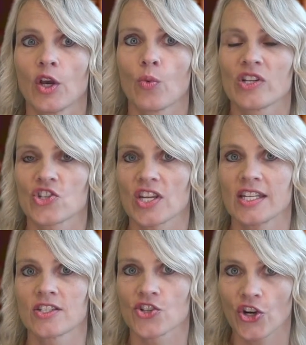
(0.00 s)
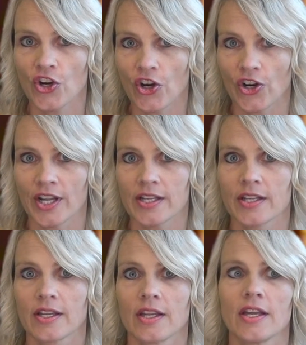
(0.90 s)
which in
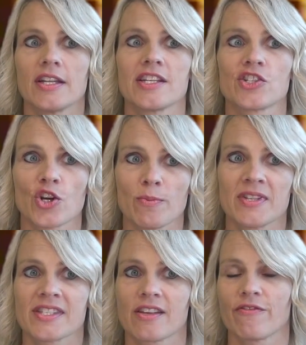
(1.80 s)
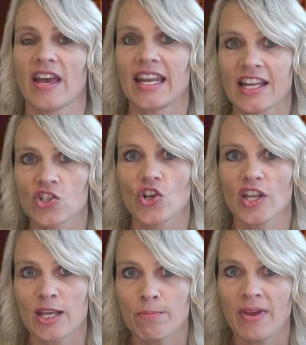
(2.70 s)
turn determines the
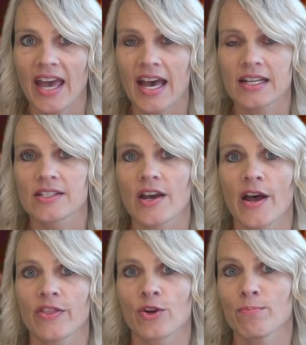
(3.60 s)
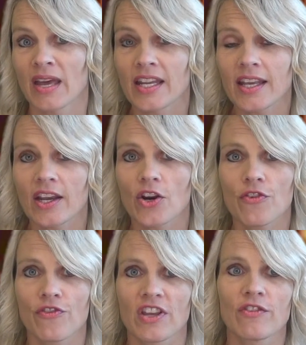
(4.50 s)
financial impact on their
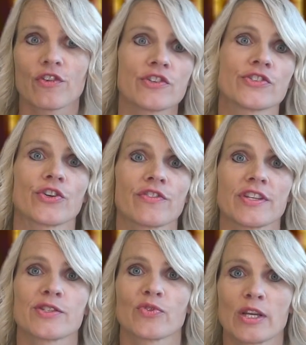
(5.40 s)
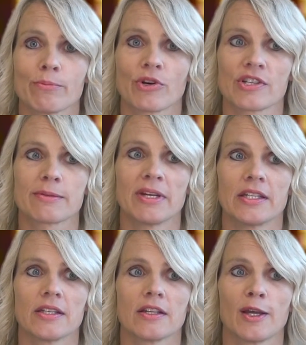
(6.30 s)
Medicare fee-for-service
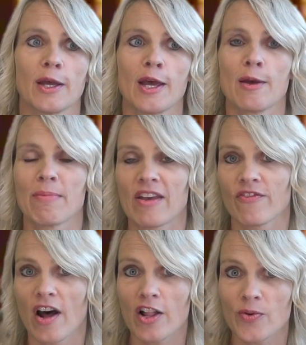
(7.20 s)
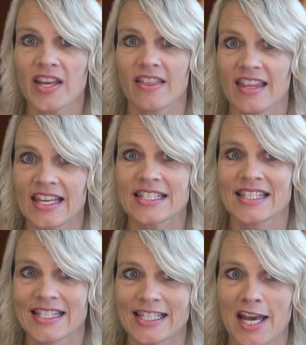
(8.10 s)
reimbursement. By following
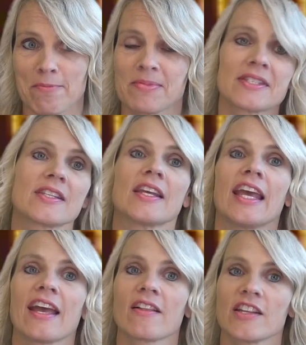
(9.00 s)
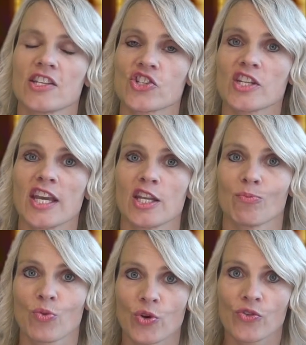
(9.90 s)
these steps, a clinician can
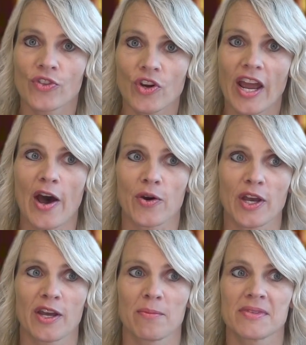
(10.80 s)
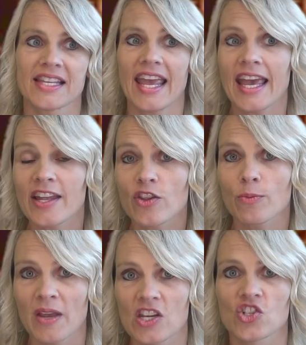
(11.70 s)
improve their outcomes and
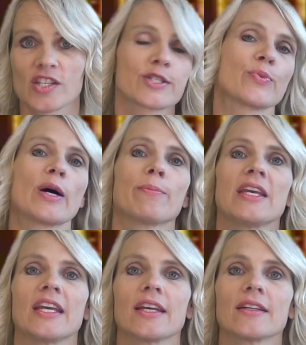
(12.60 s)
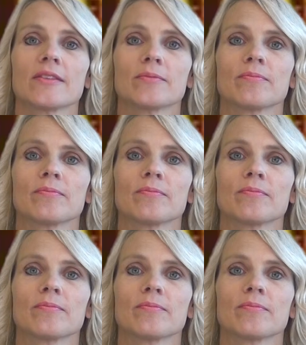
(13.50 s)
their patients' well-being.